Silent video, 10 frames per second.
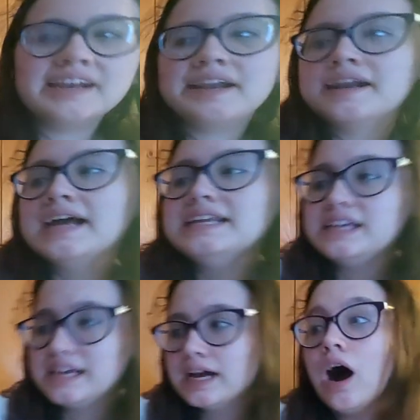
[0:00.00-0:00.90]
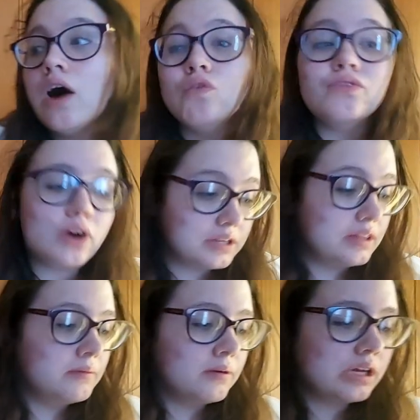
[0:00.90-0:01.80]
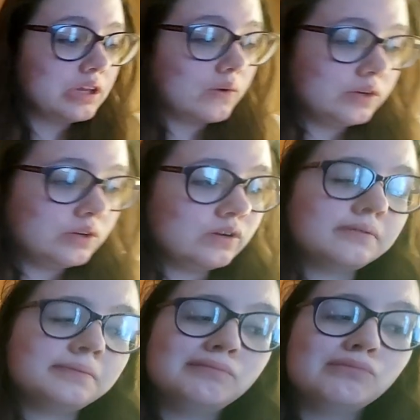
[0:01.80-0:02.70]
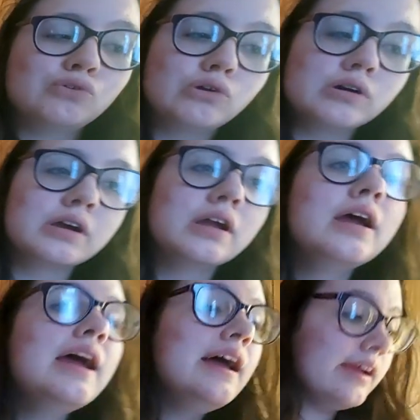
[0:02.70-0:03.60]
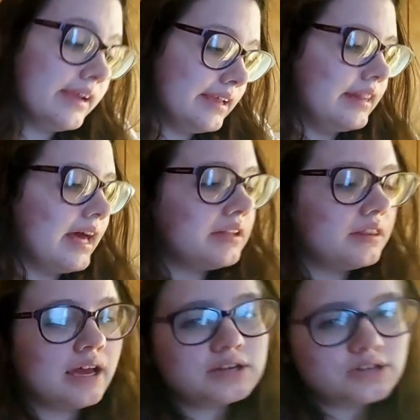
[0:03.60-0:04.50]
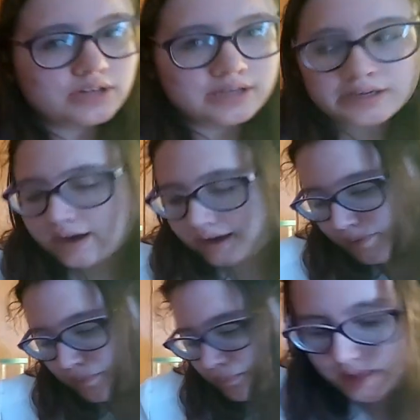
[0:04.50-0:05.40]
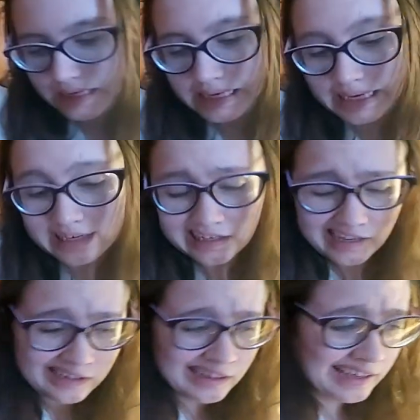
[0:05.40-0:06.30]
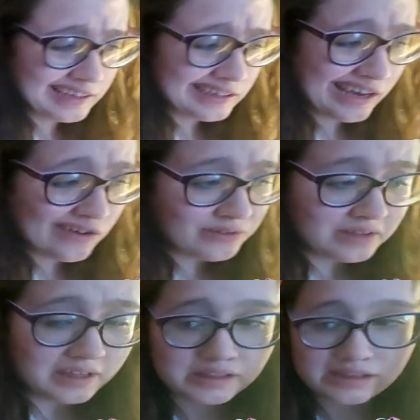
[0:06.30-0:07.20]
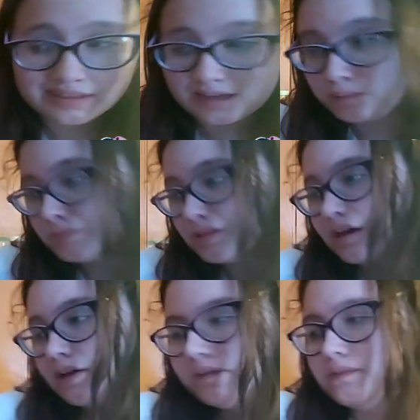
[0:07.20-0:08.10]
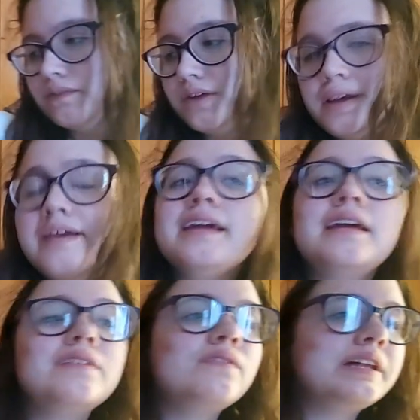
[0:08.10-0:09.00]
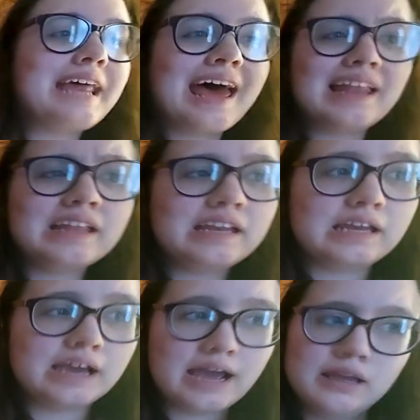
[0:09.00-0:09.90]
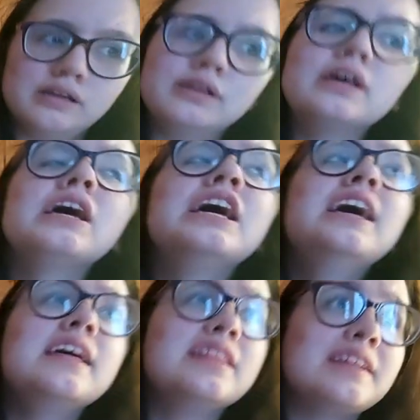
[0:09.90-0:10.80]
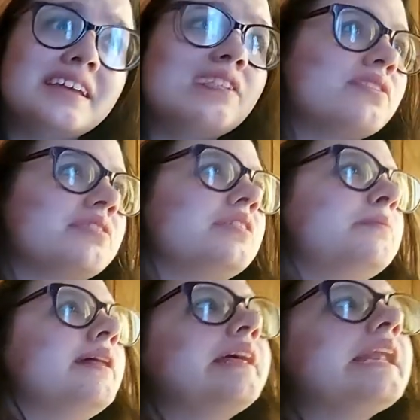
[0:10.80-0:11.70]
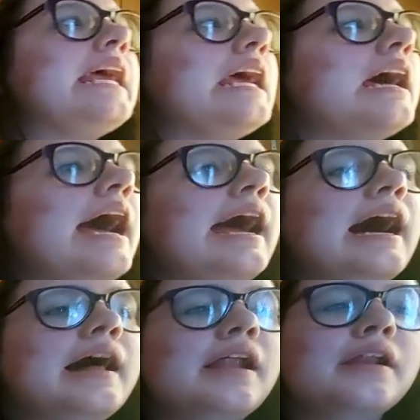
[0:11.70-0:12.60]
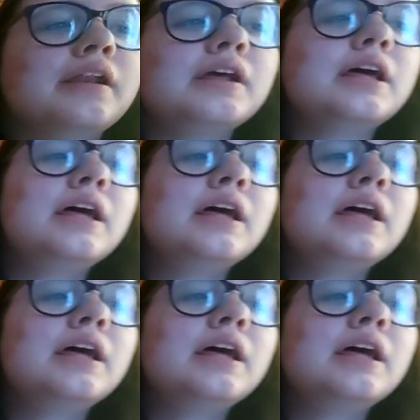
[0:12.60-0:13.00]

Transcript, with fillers: get an idea of what the book is going to explore in that section. Um, it laid uh, lays down like the themes of infidelity and the need for stability and